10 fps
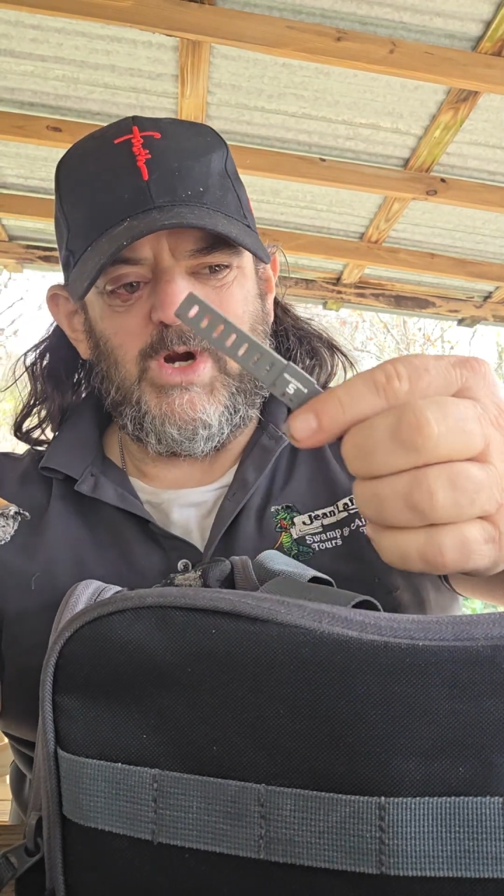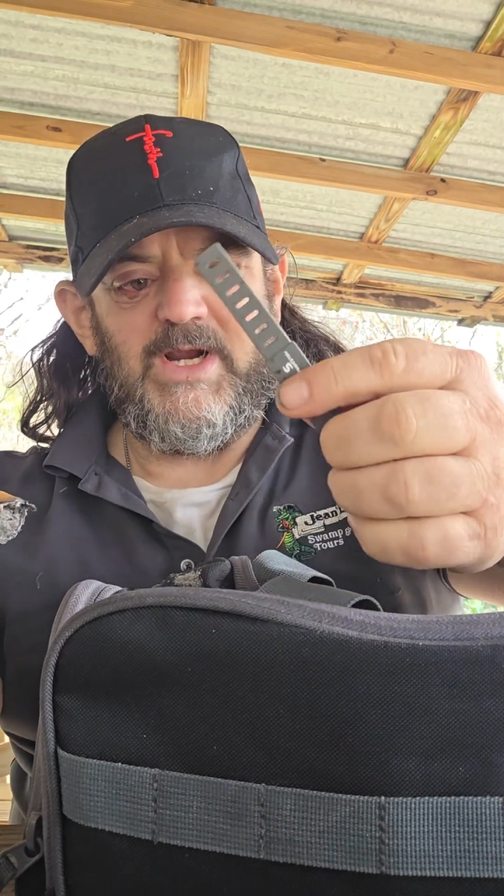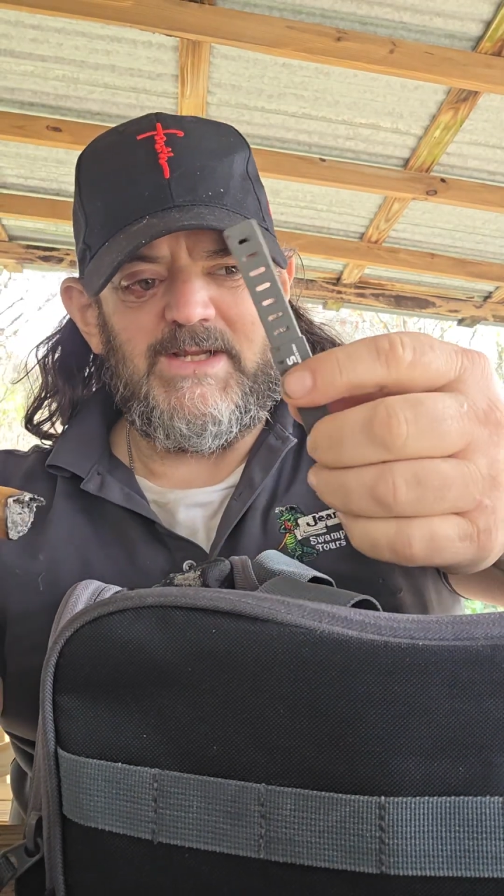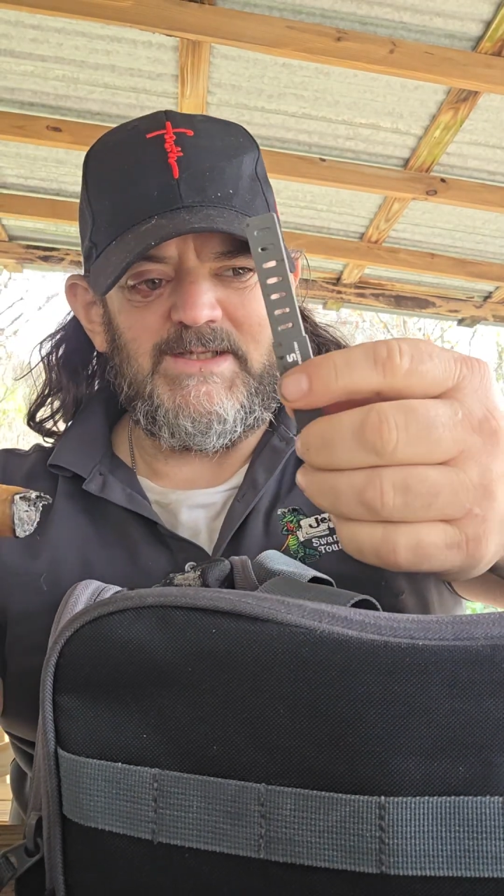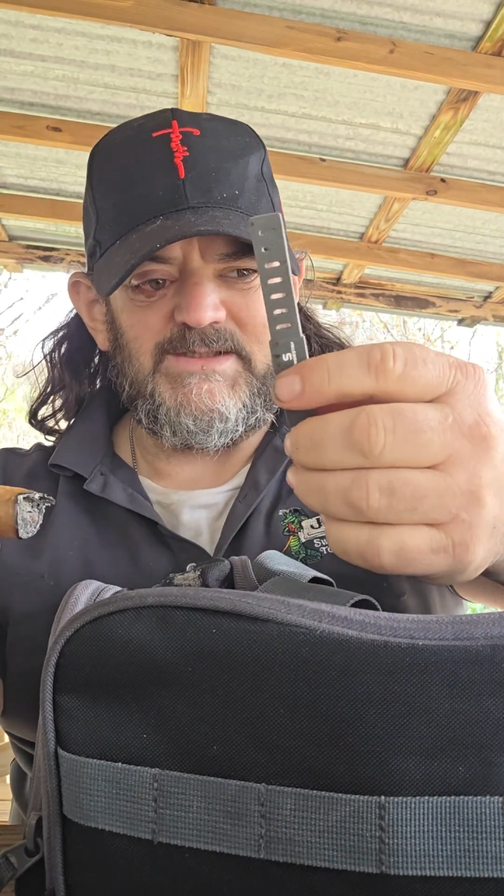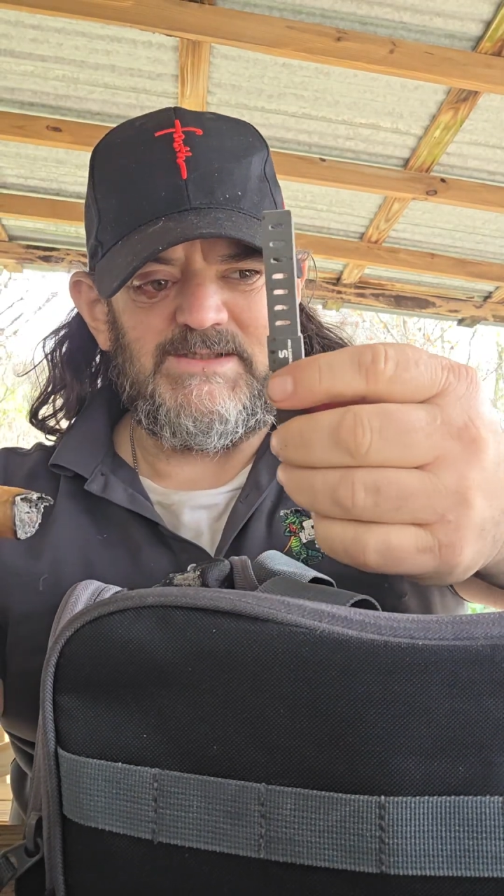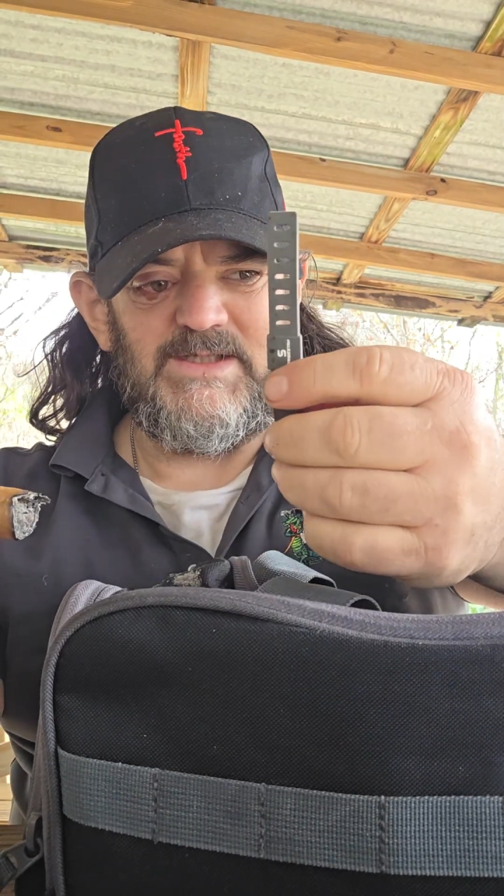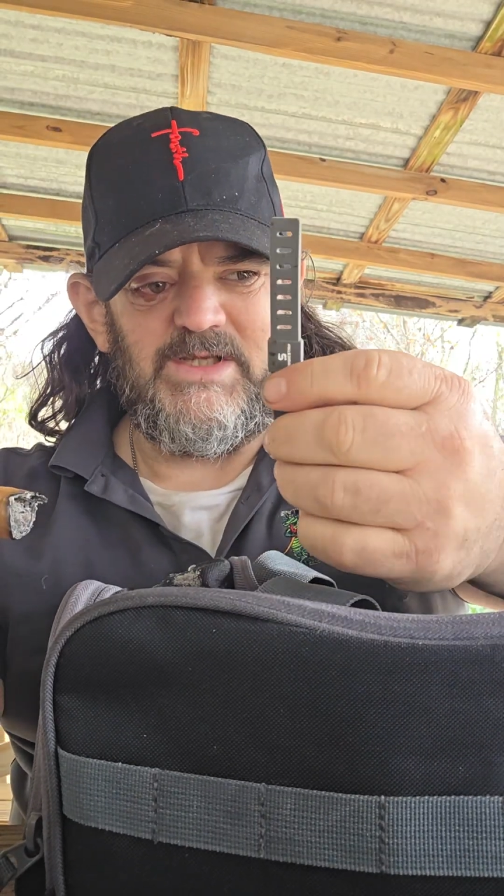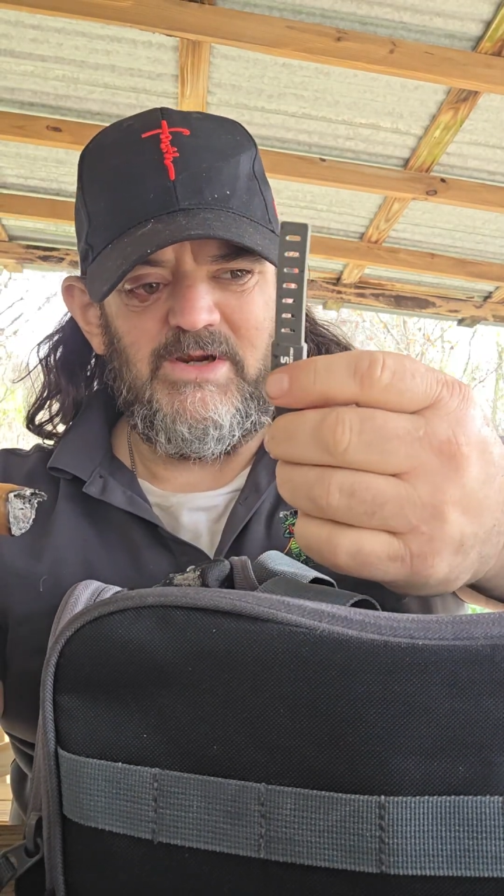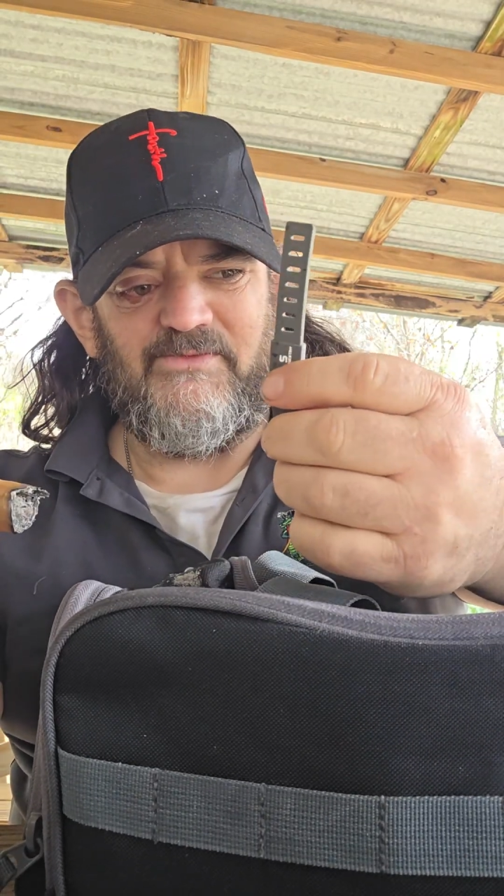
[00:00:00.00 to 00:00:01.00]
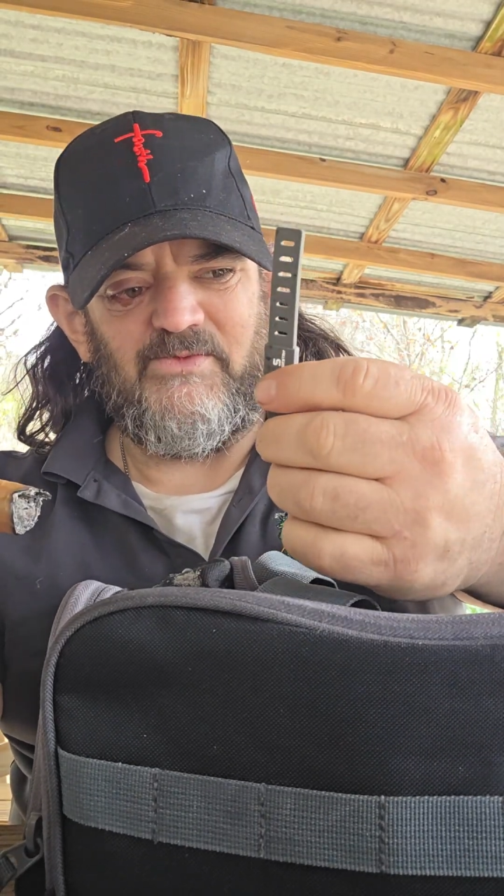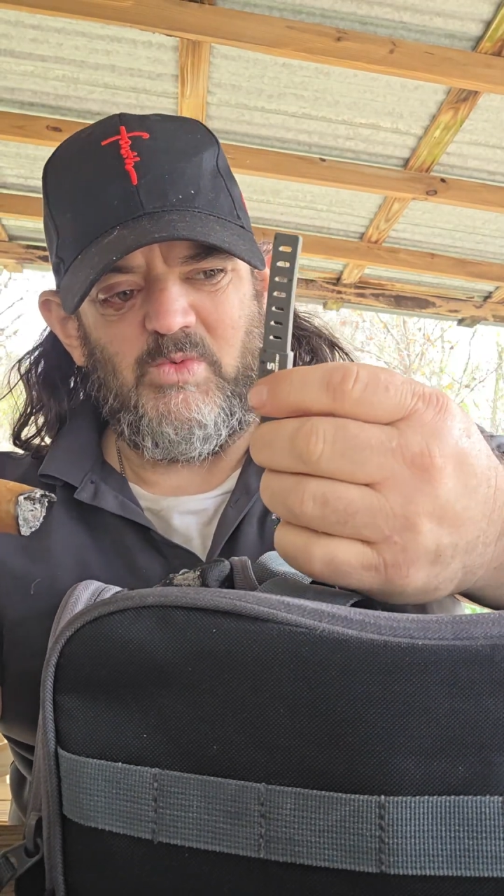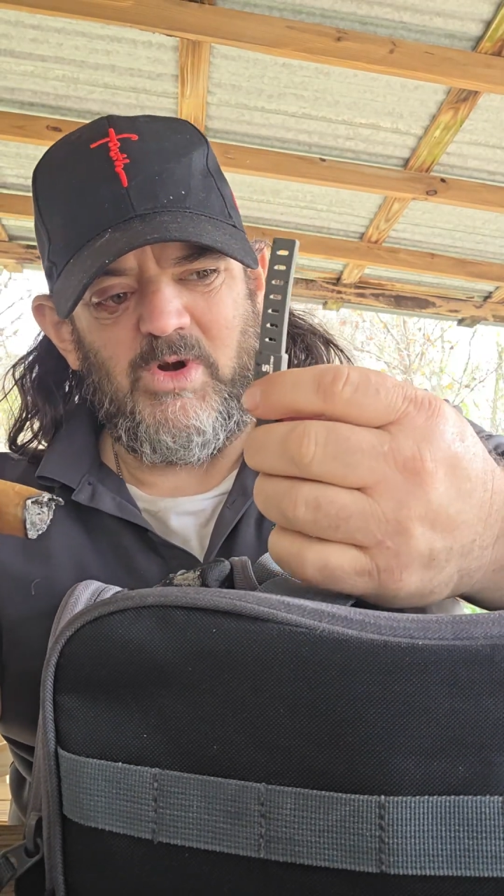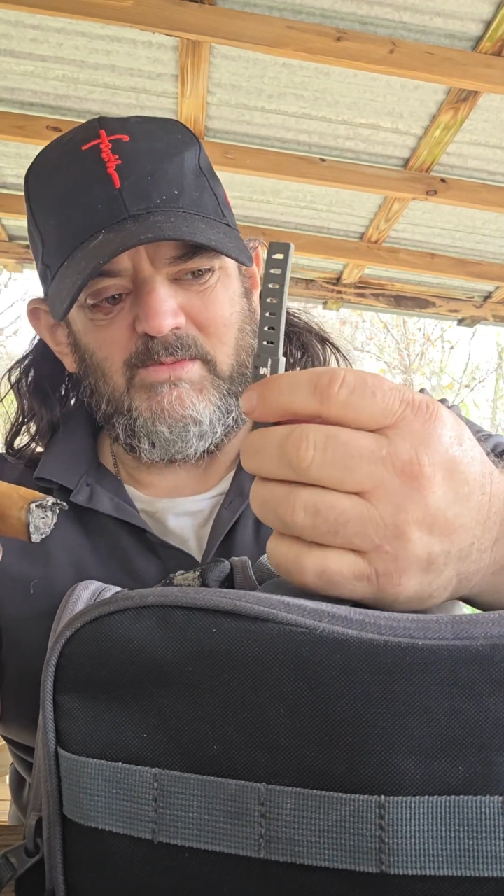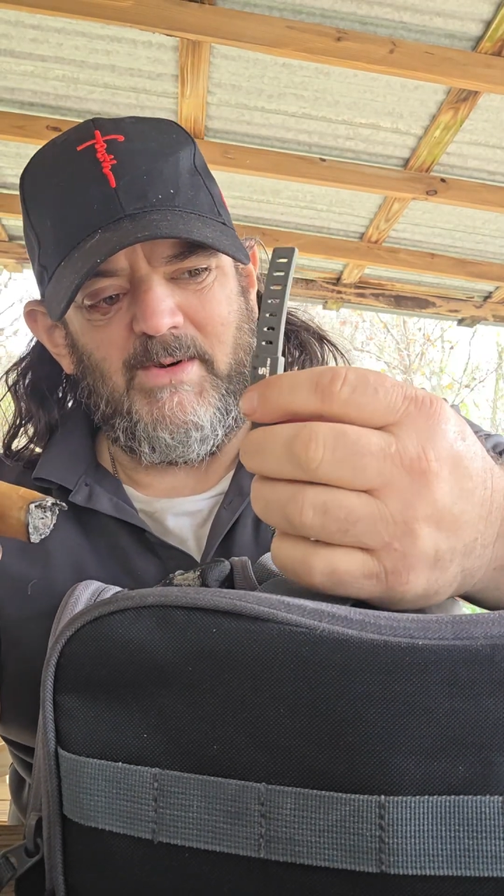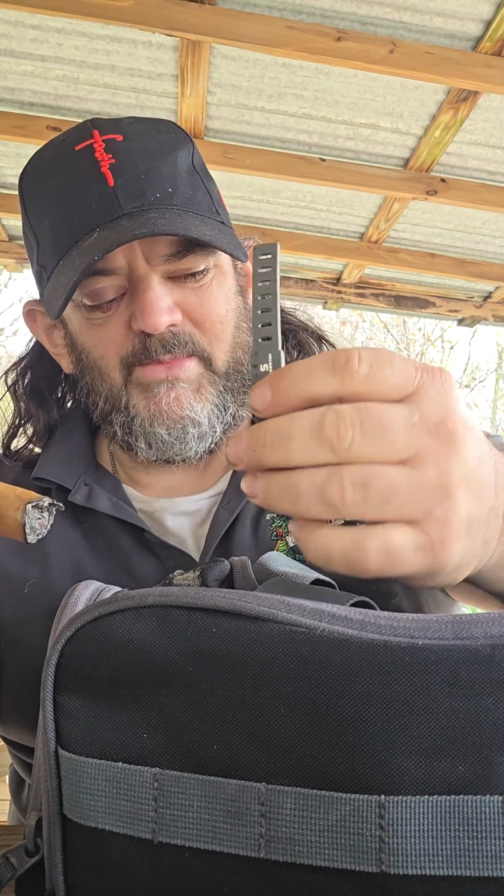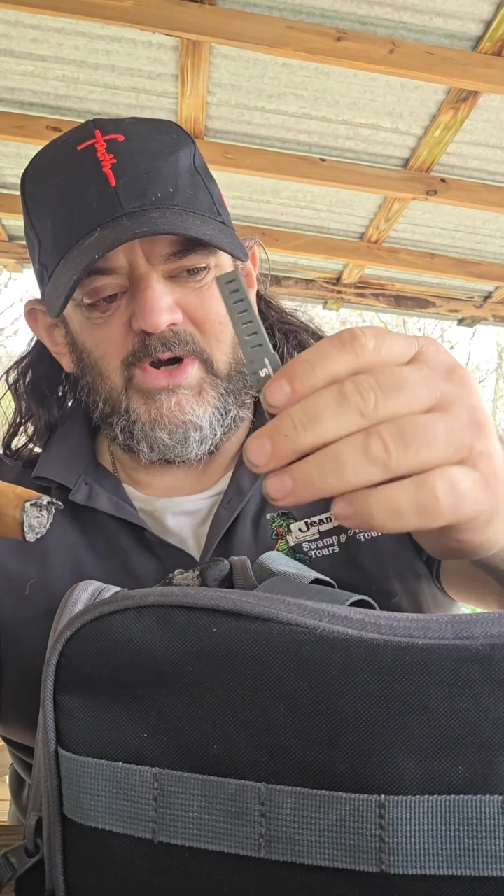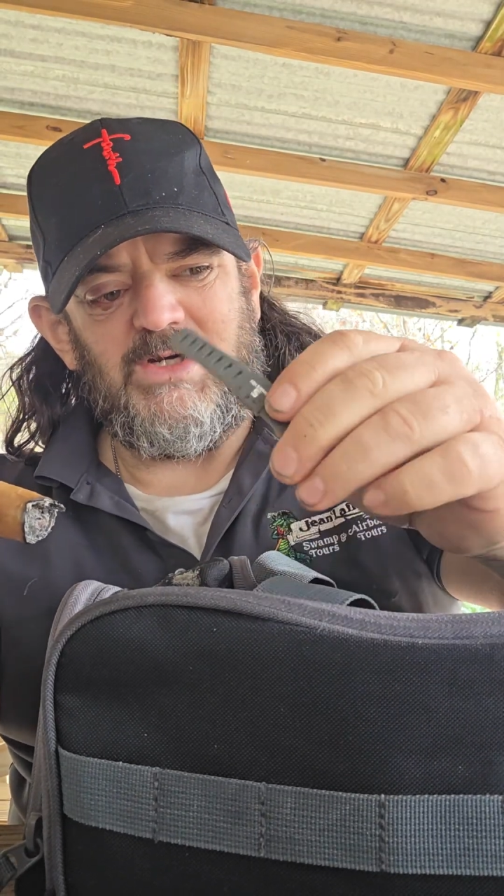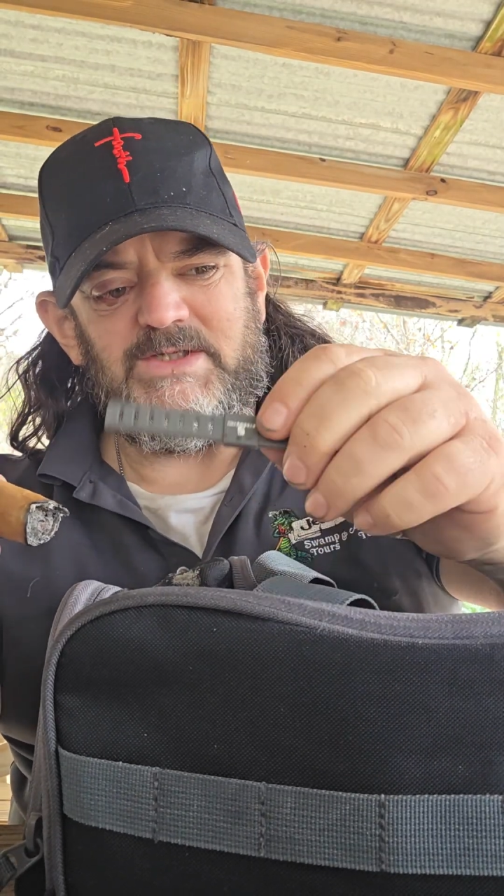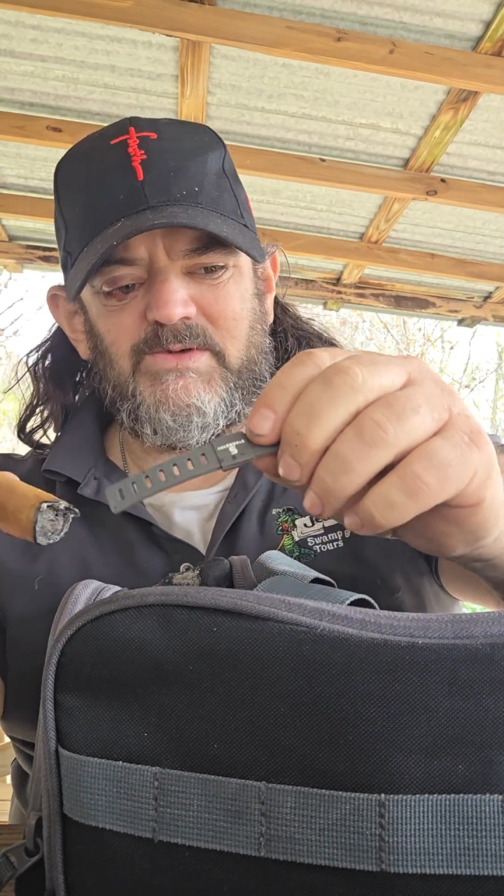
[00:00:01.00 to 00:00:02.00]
I got this as a gift from one of my buddies.